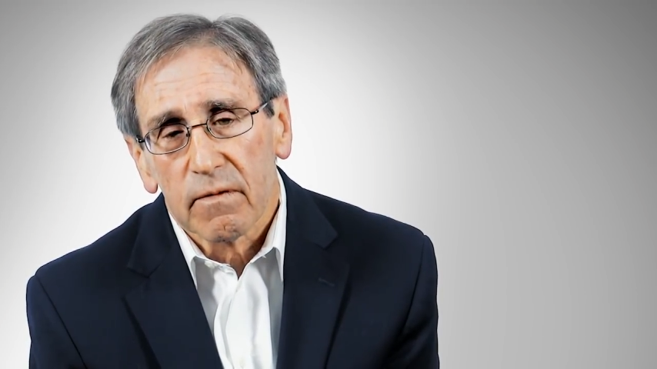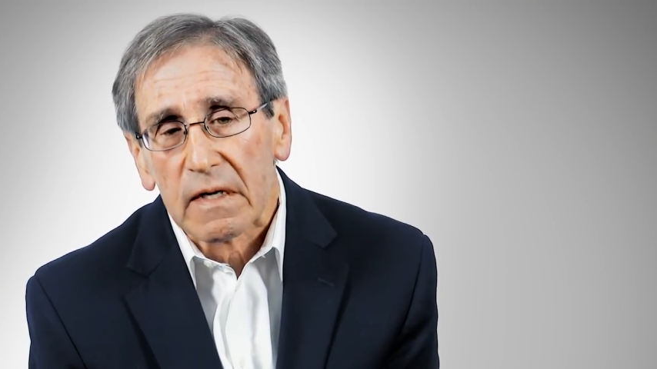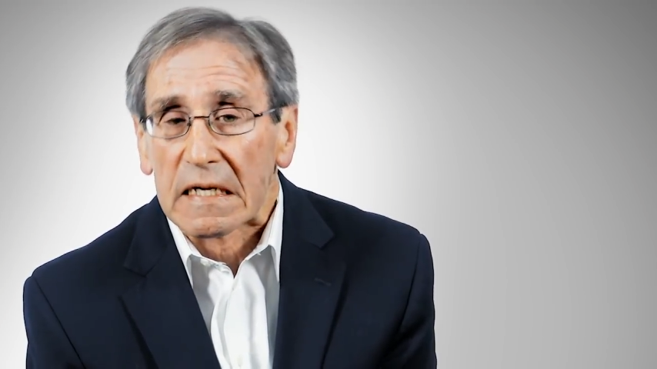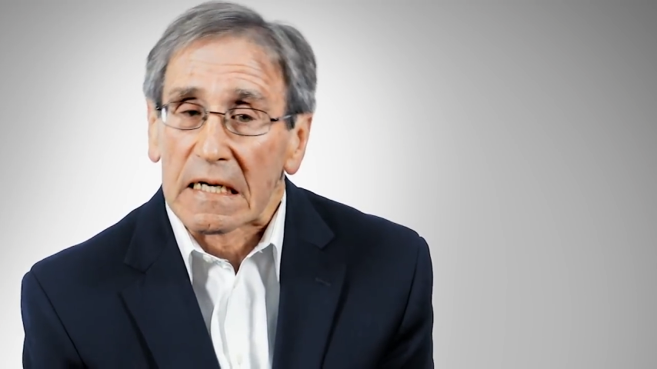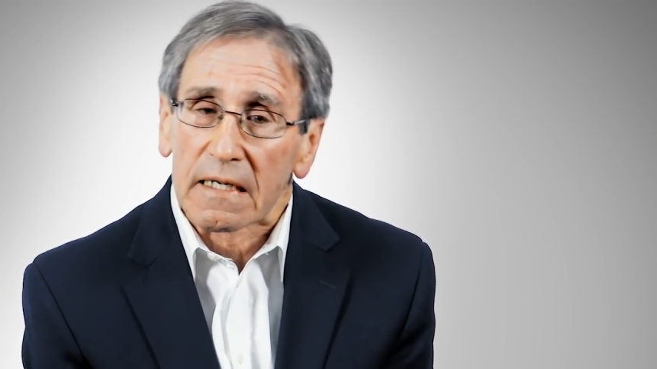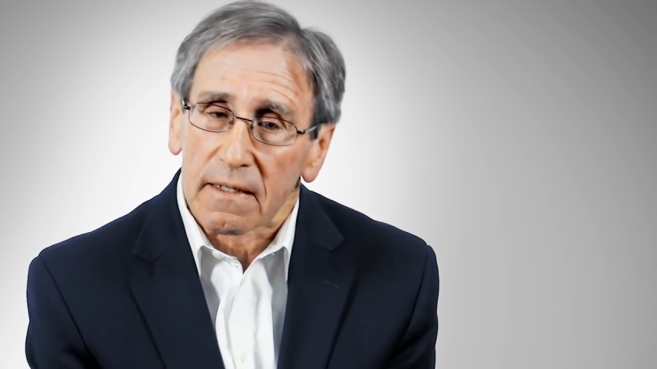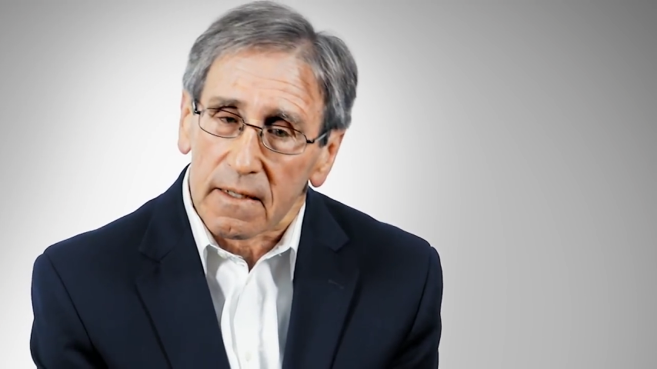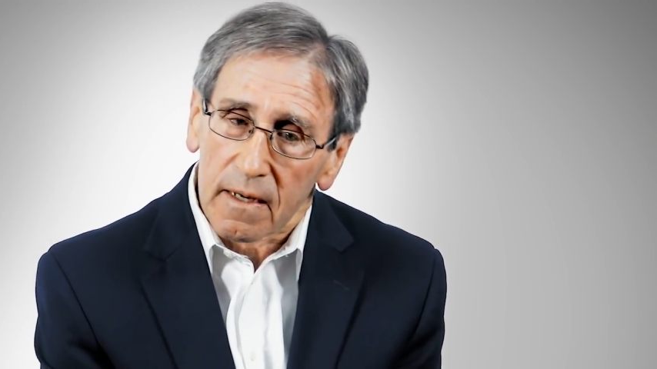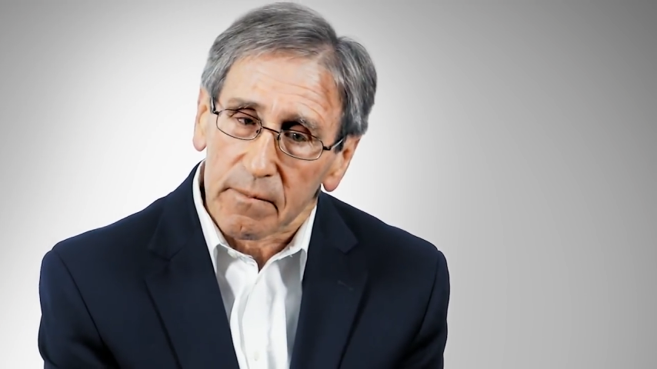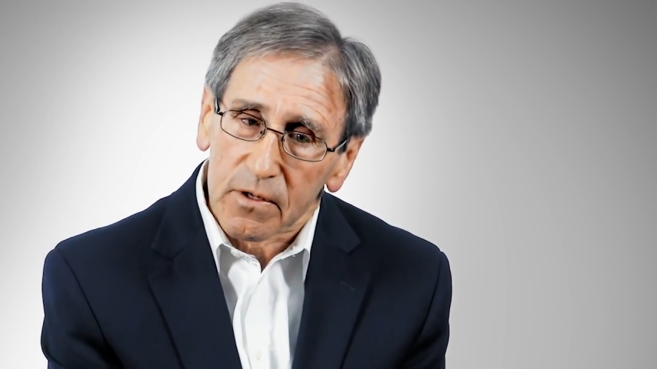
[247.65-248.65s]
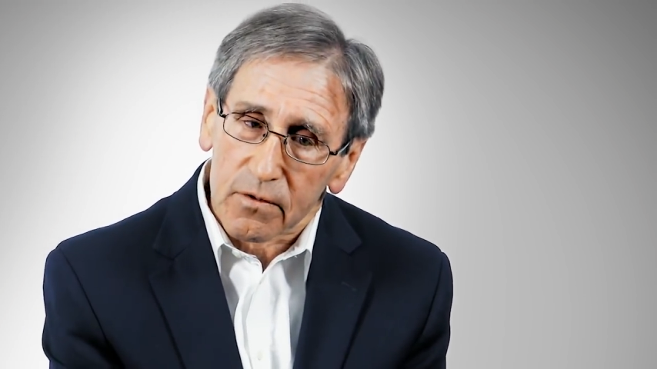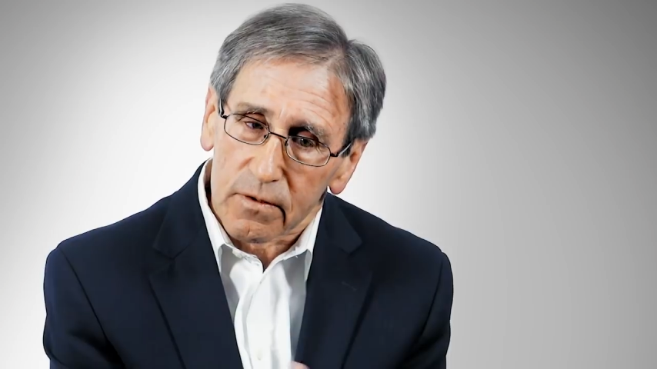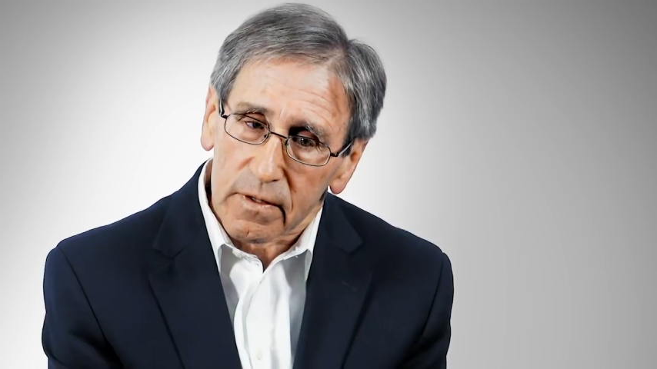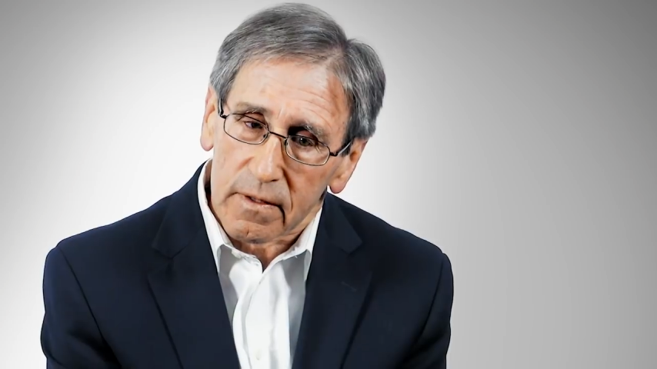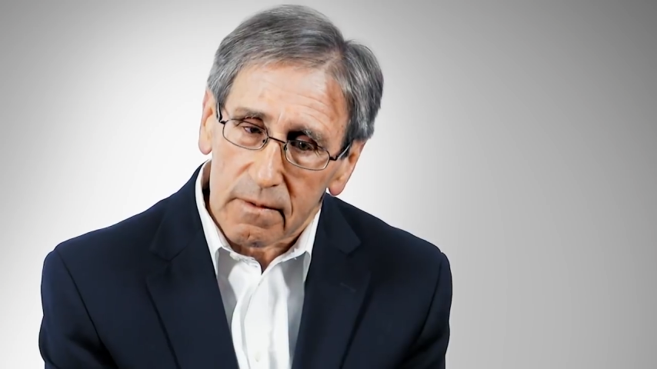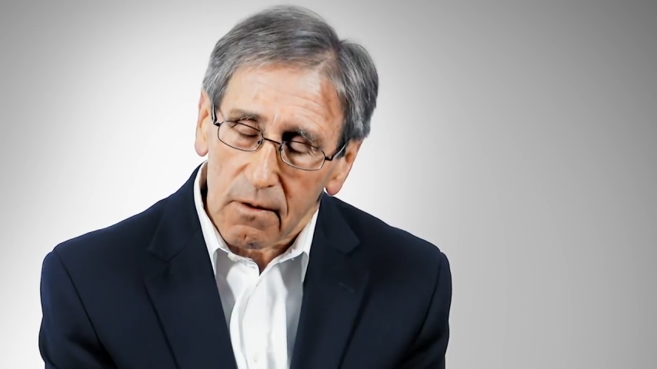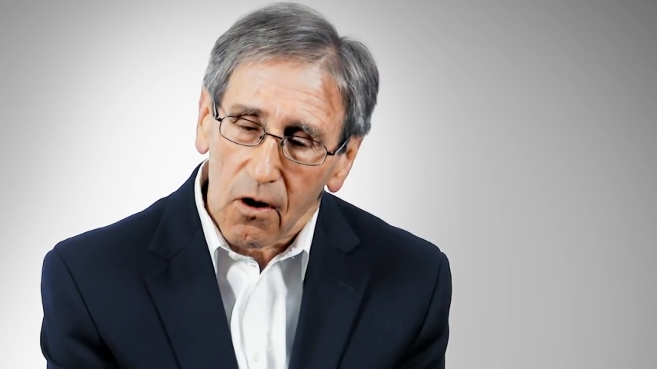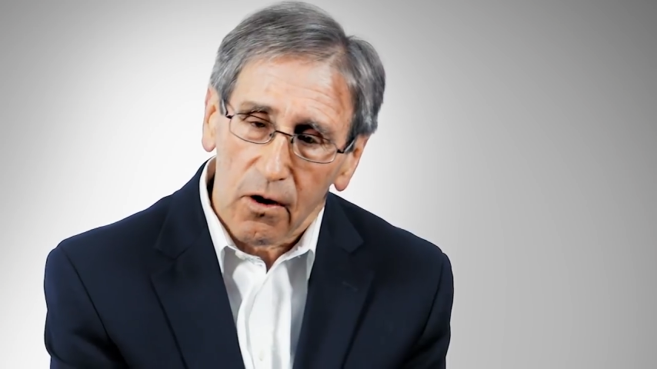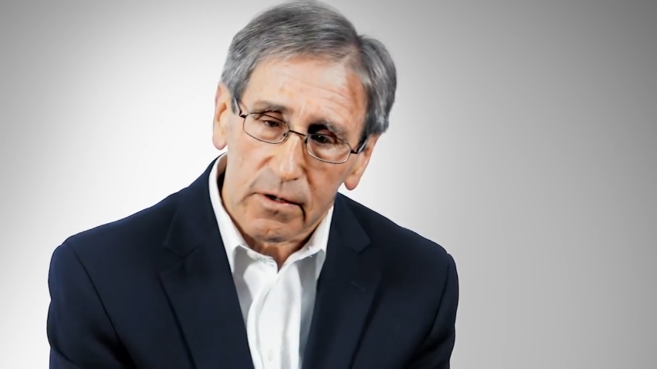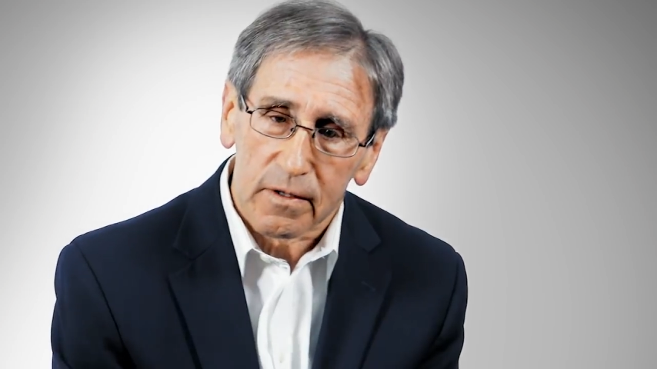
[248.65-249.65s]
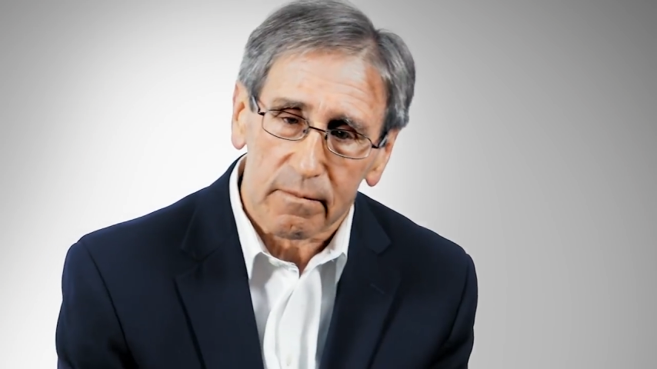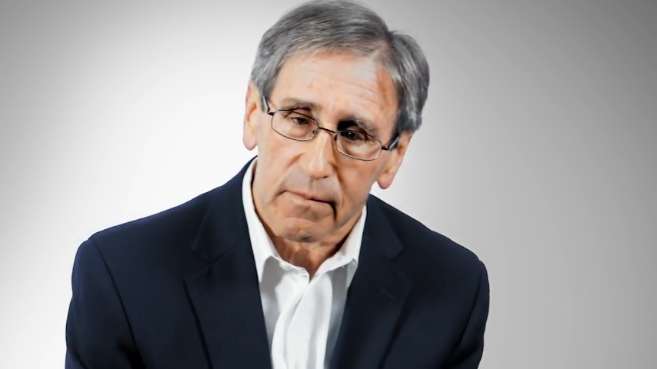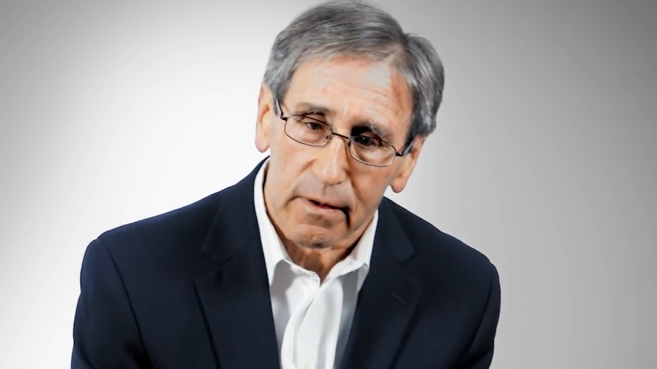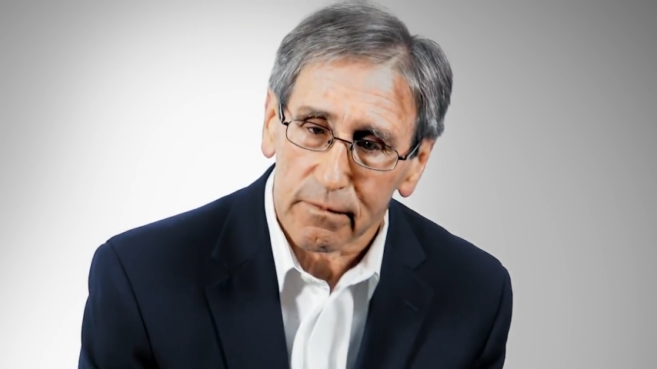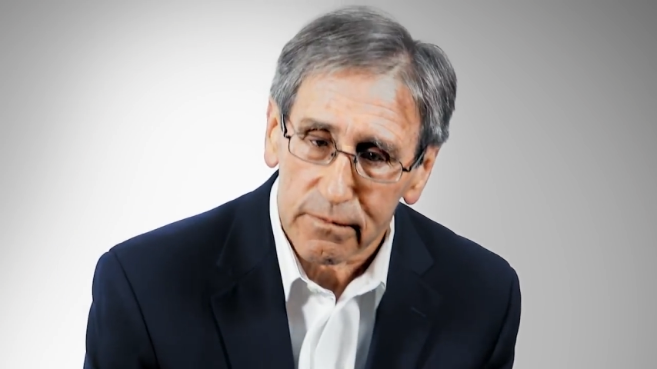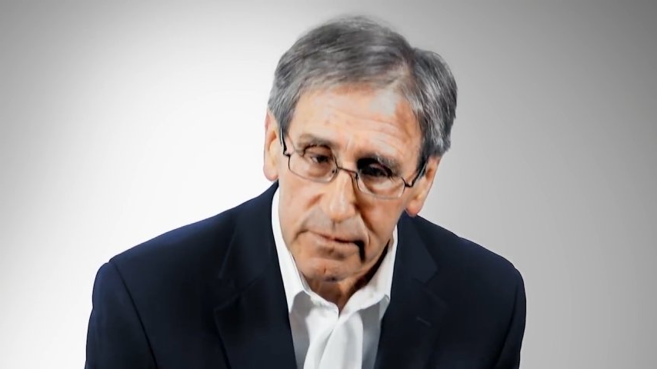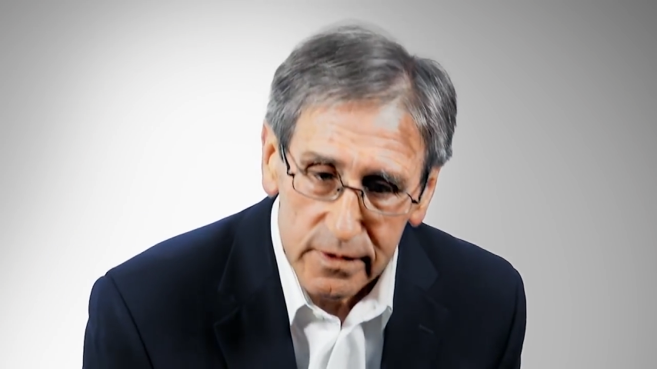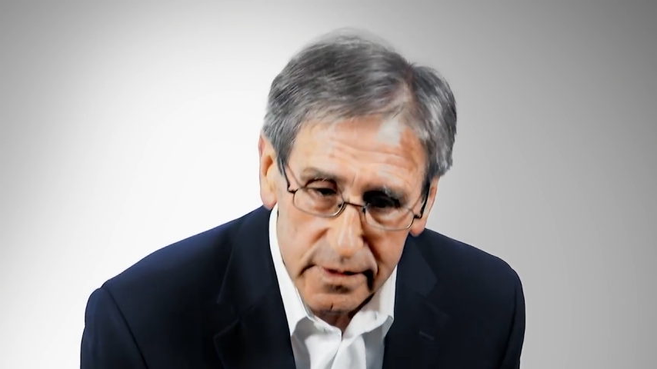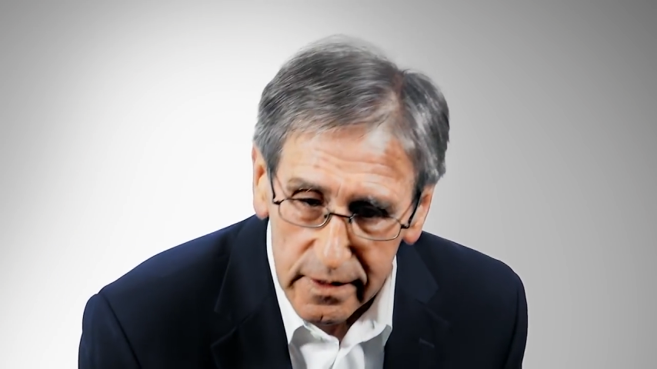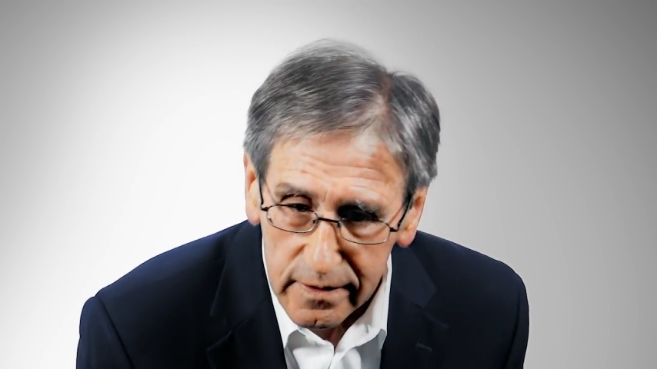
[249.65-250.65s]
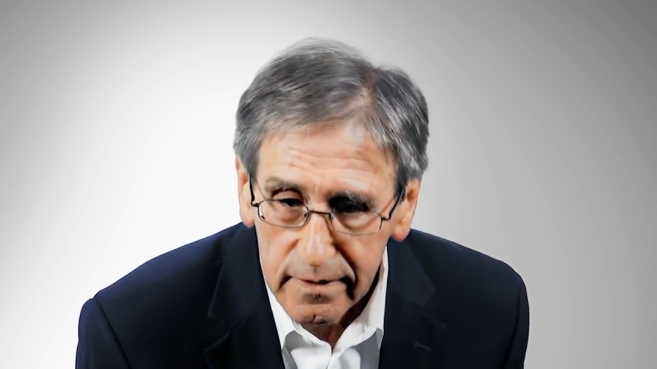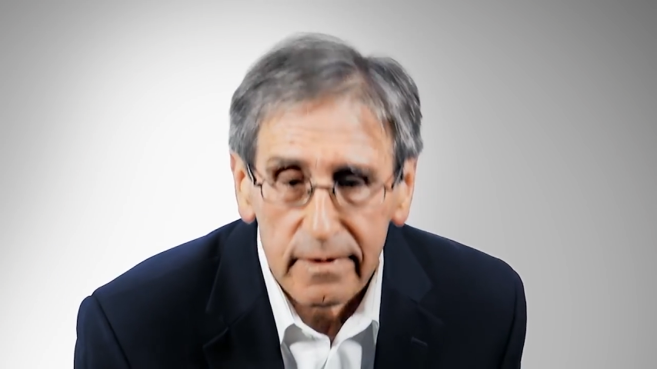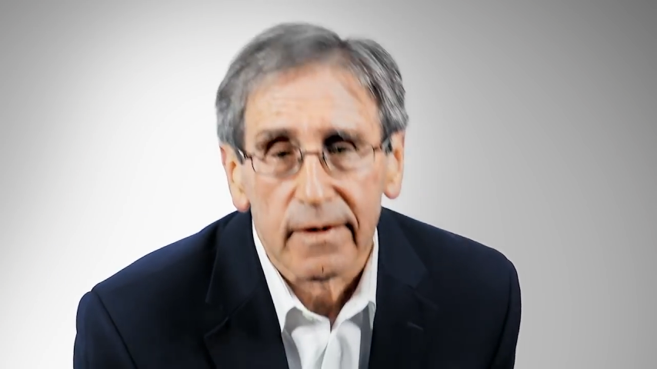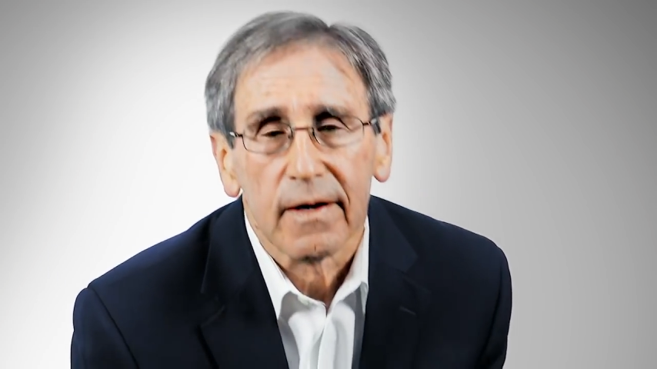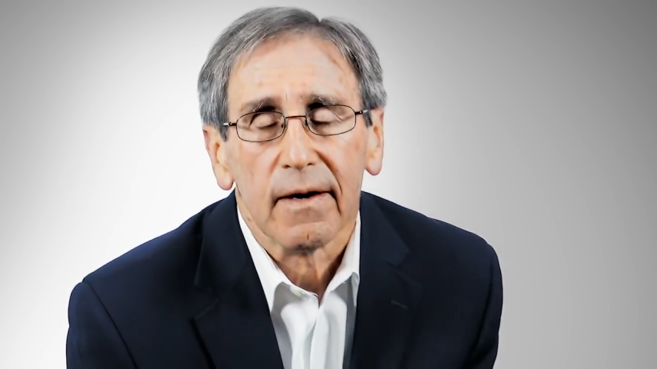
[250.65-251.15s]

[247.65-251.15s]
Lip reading: and again, coming to the autumn of the year,